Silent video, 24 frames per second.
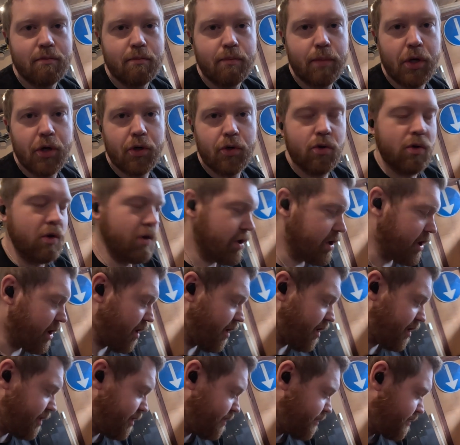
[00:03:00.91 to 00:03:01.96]
blue
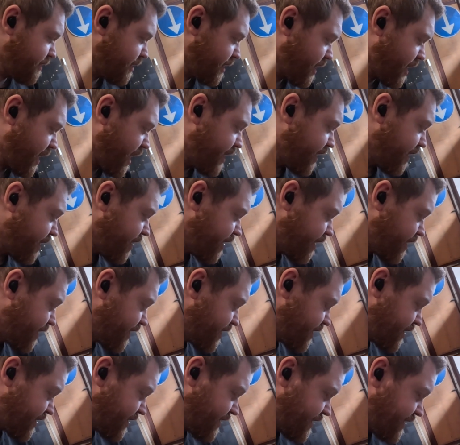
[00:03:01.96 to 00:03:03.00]
car, kind
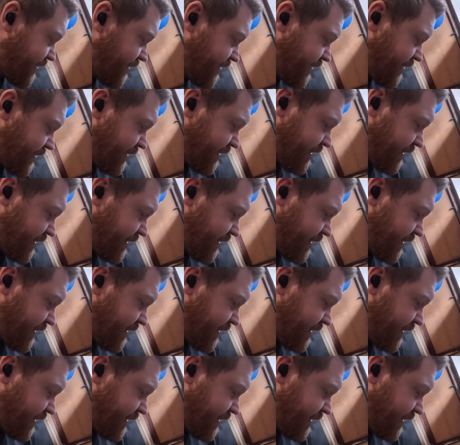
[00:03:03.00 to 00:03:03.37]
of